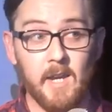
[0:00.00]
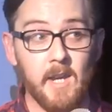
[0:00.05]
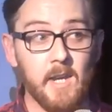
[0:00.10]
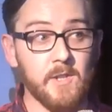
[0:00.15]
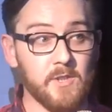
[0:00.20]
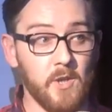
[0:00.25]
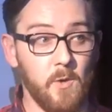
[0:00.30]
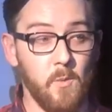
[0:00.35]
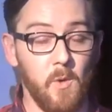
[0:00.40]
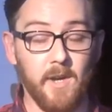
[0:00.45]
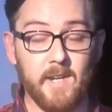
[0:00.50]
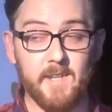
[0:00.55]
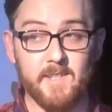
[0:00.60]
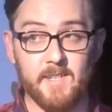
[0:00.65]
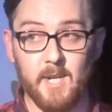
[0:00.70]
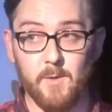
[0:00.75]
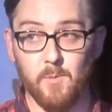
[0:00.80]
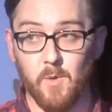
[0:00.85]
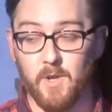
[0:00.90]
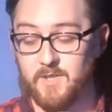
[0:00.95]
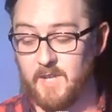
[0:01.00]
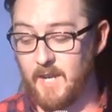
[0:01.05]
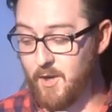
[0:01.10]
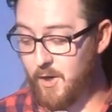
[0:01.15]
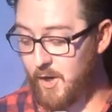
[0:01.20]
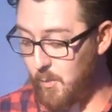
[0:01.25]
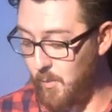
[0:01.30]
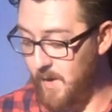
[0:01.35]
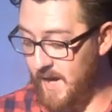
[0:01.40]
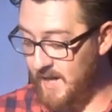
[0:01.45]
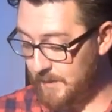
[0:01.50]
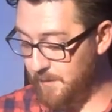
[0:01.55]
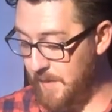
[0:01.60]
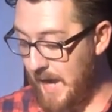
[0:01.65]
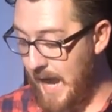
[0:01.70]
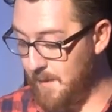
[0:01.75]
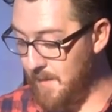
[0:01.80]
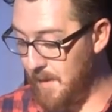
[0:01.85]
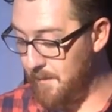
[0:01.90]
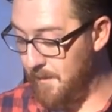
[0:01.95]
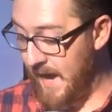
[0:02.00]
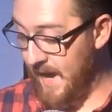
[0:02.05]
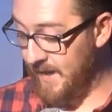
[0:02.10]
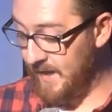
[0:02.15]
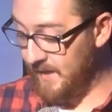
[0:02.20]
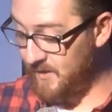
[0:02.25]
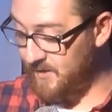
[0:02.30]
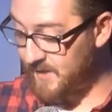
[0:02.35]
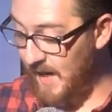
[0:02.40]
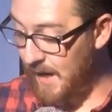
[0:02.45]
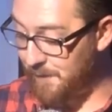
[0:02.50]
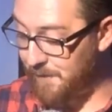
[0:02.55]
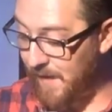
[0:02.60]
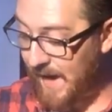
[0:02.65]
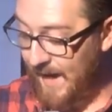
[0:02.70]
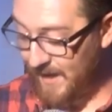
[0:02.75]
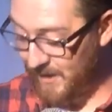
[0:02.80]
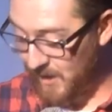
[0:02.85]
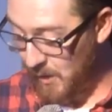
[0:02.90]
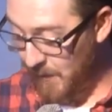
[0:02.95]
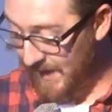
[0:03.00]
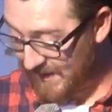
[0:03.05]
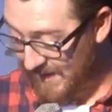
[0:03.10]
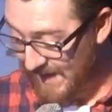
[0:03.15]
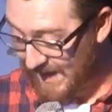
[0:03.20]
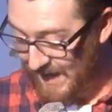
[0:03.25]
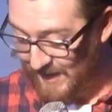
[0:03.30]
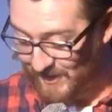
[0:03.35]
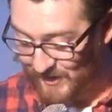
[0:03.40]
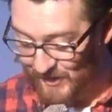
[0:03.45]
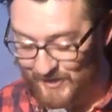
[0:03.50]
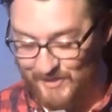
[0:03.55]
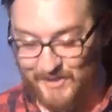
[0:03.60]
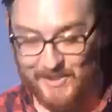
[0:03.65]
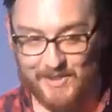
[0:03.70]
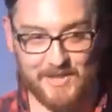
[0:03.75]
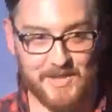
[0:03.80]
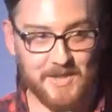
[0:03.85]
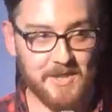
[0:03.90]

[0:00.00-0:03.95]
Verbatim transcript: so what he did was he got a waste paper bin and set fire to it, right, and just...